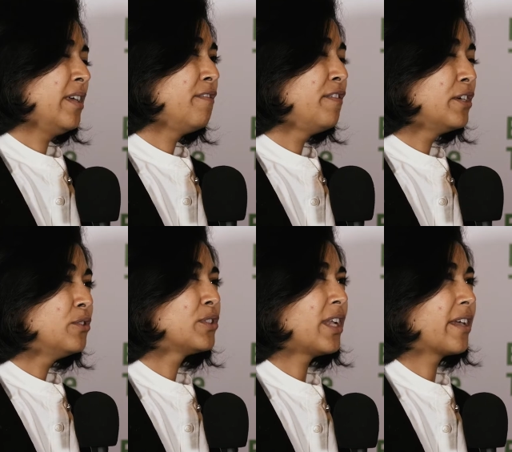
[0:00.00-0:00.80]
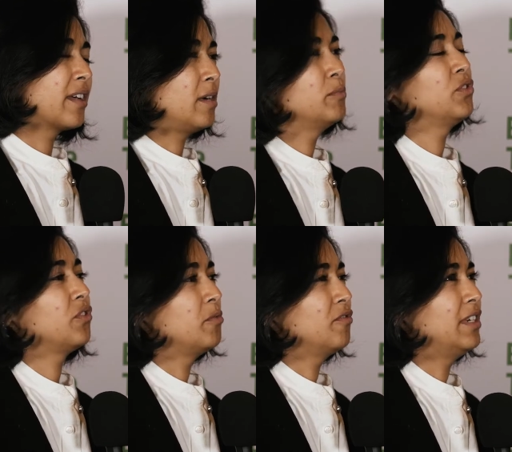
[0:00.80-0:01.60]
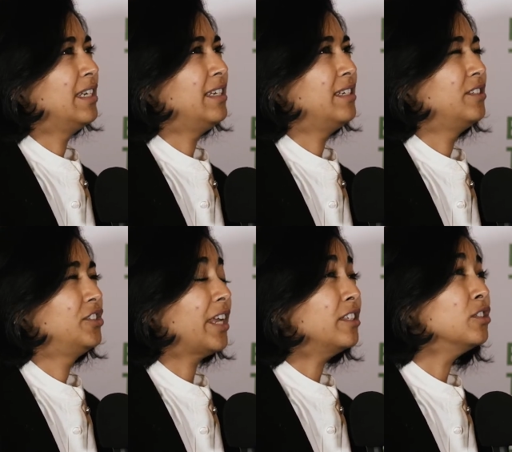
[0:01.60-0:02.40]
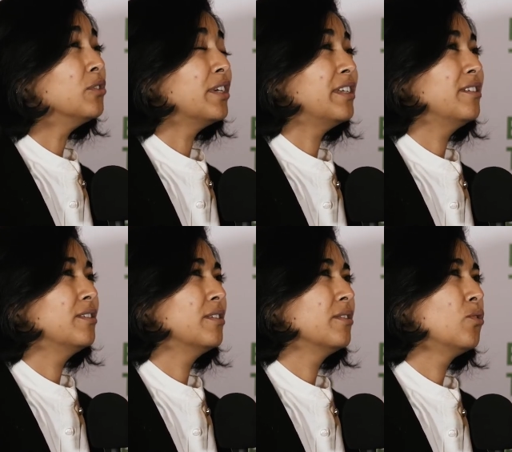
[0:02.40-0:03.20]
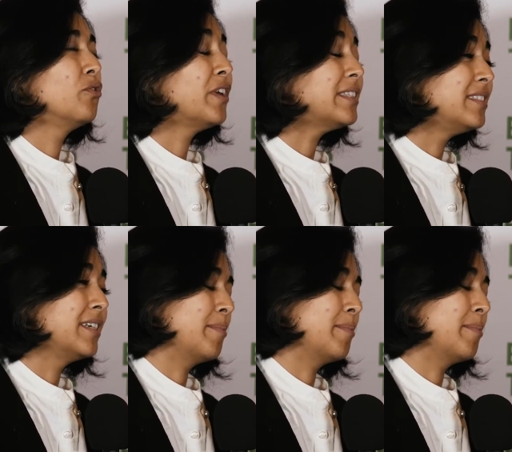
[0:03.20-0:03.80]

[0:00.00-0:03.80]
It feels like it comes from a really genuine, authentic